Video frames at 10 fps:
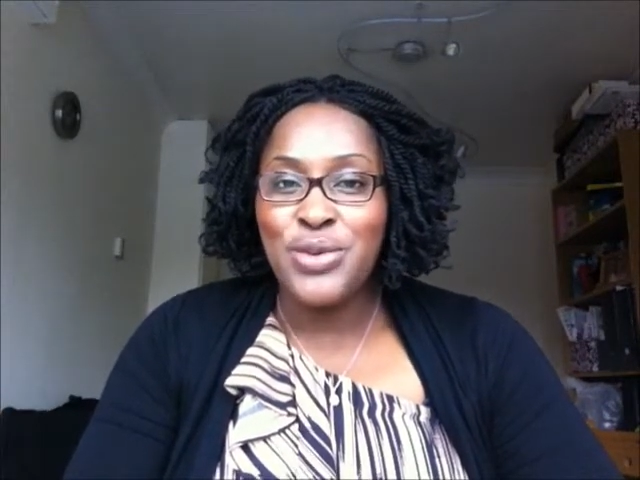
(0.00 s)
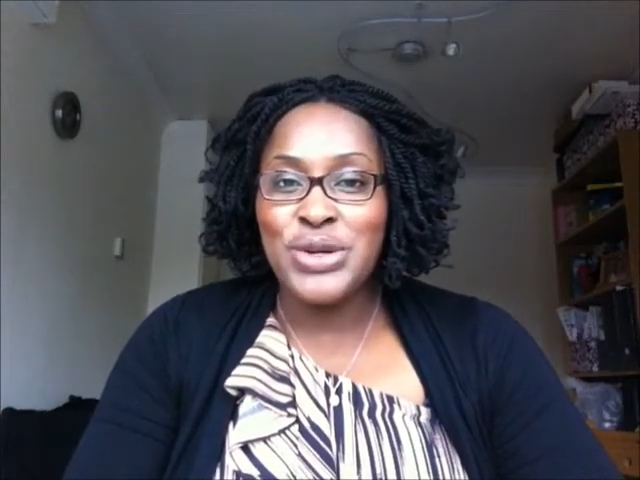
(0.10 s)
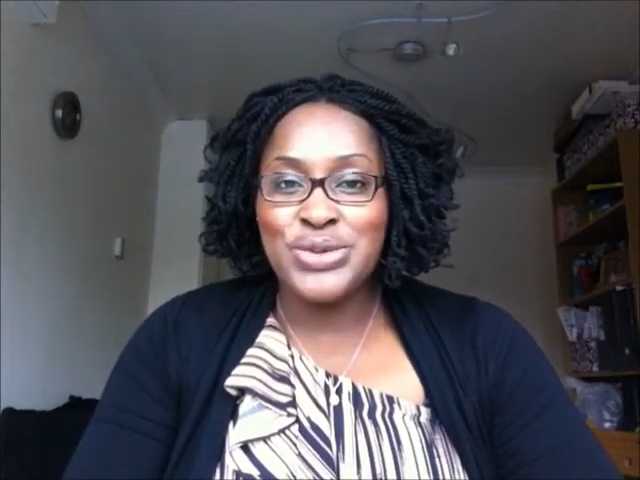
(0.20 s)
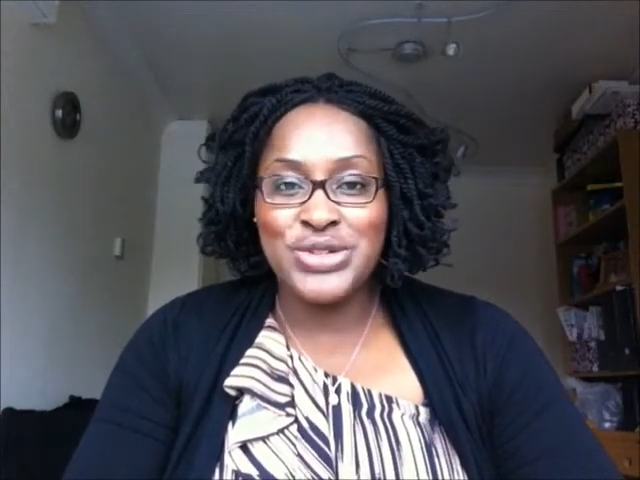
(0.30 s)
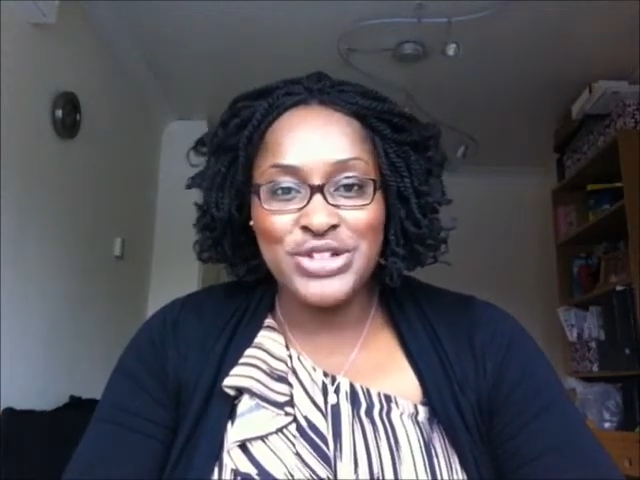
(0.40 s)

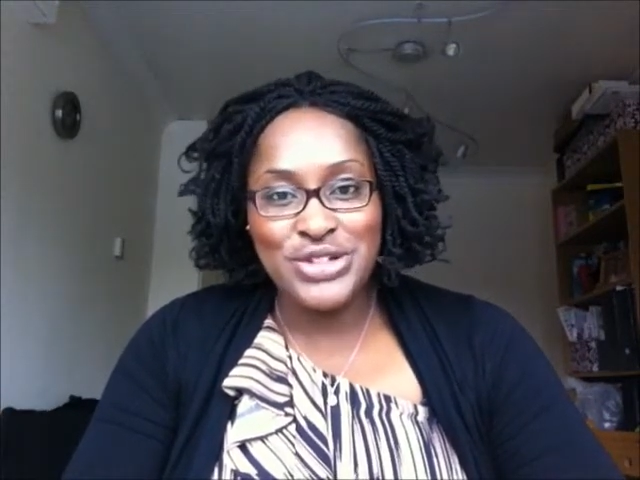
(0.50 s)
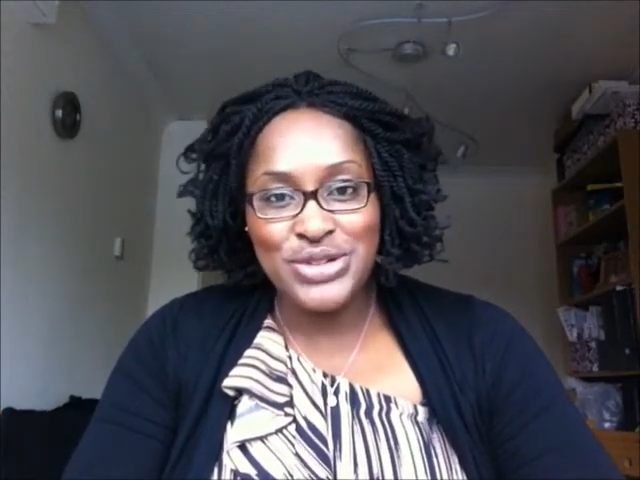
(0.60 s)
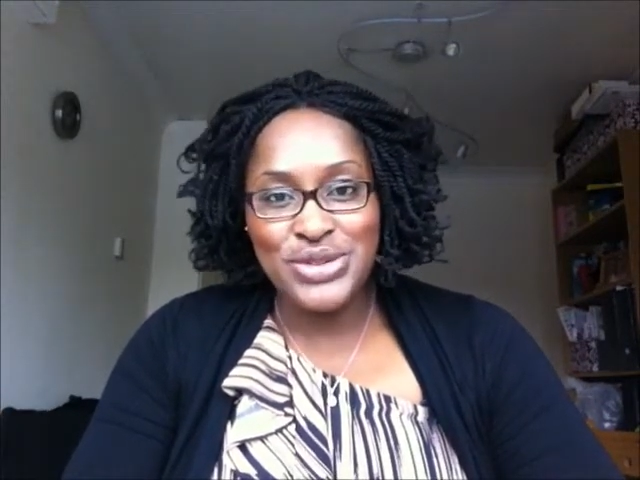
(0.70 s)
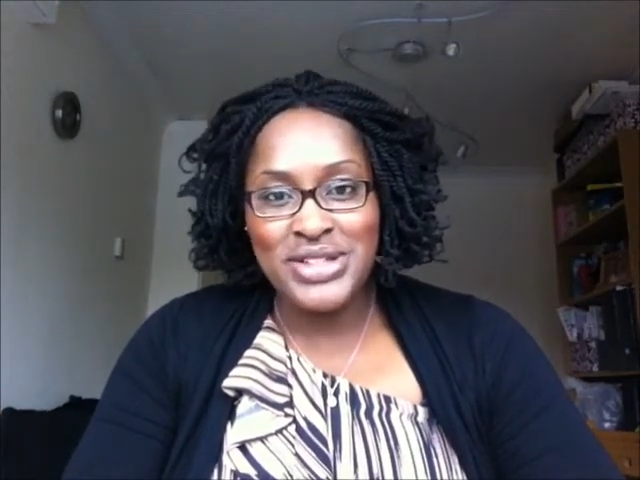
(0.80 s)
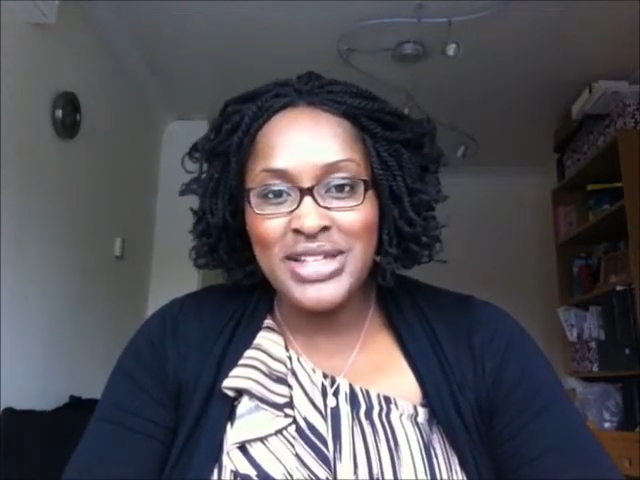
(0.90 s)
which was good
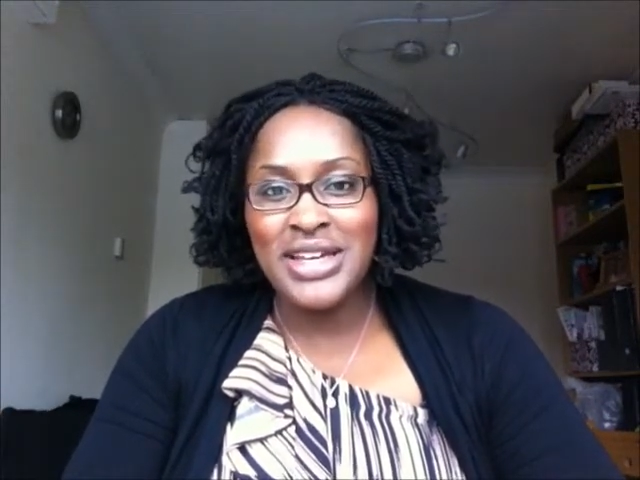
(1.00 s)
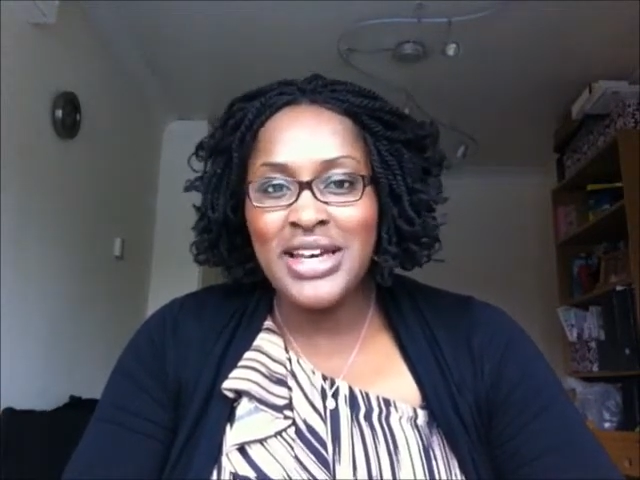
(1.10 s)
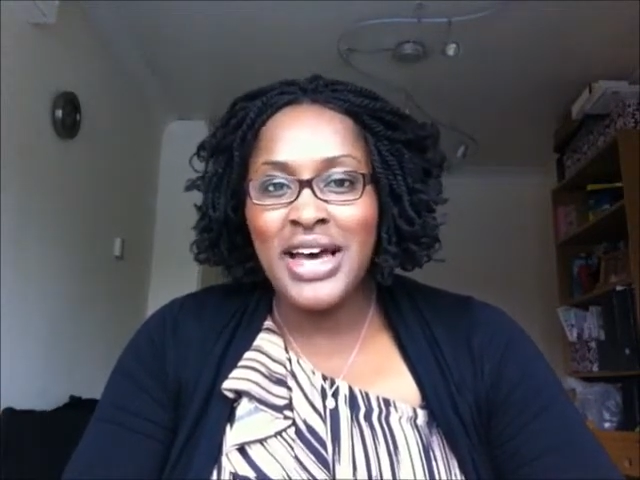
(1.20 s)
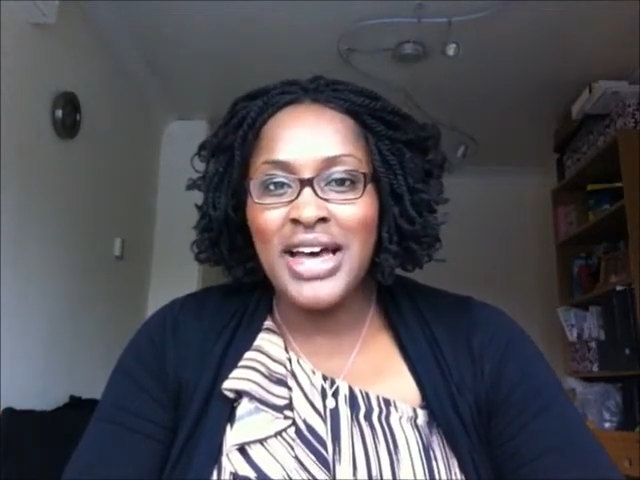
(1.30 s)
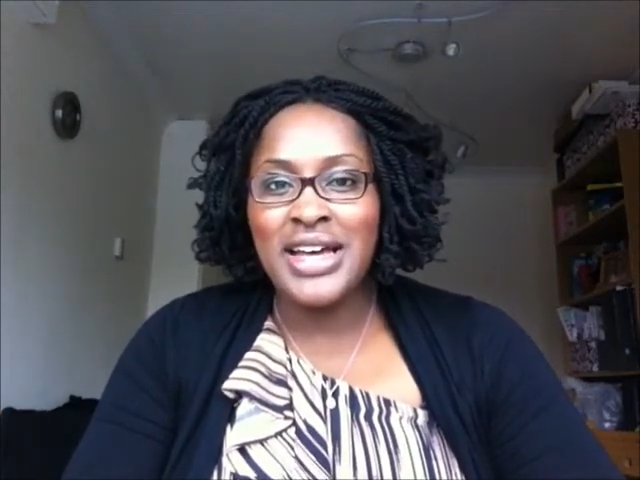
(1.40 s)
news,
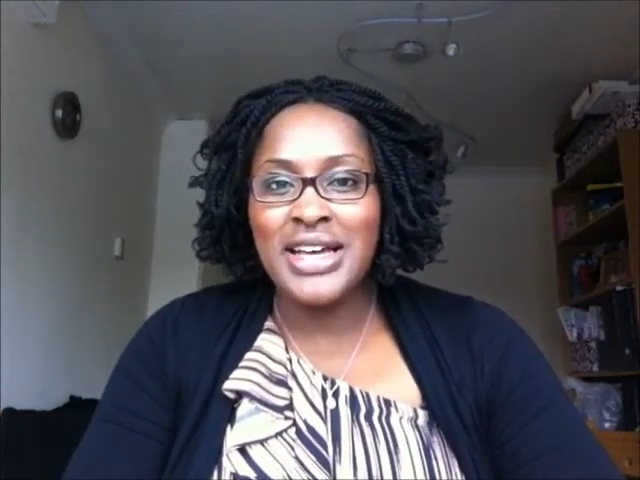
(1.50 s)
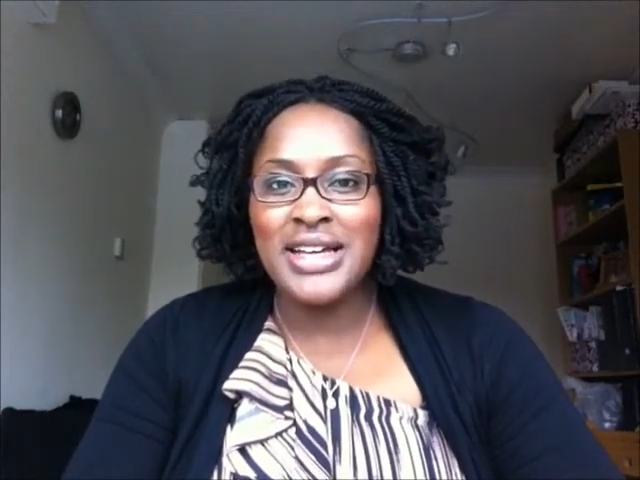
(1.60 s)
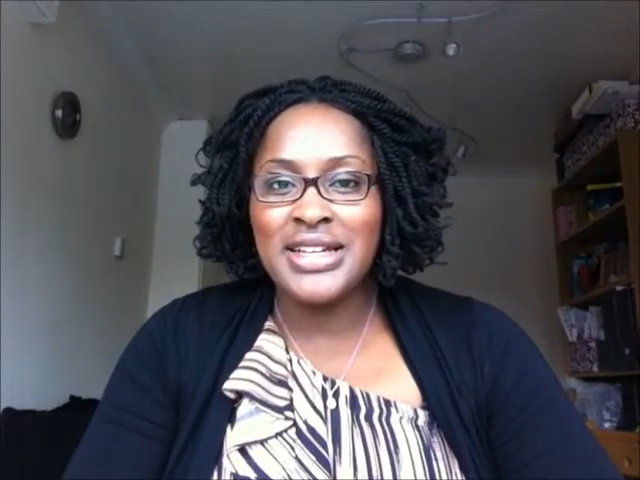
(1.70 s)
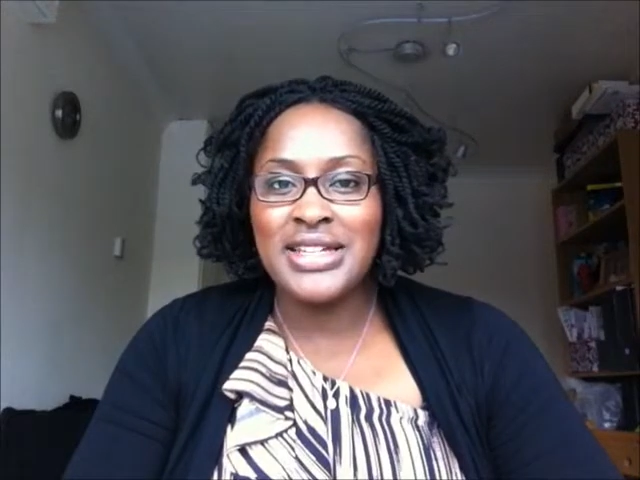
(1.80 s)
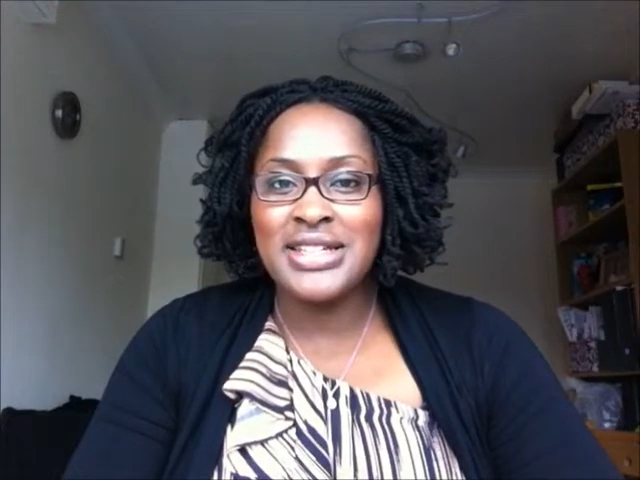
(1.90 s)

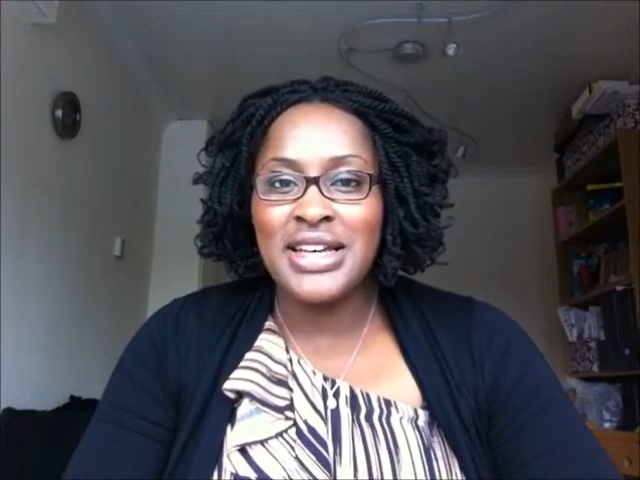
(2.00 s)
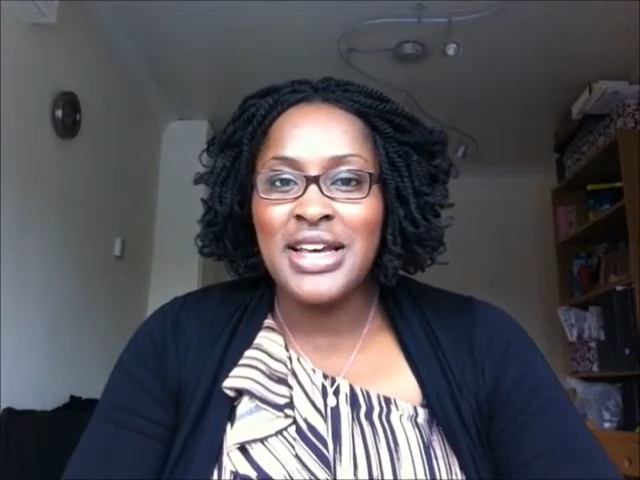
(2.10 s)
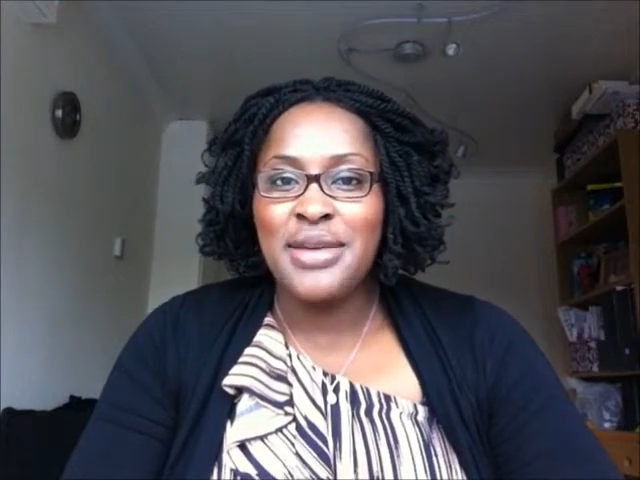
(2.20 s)
and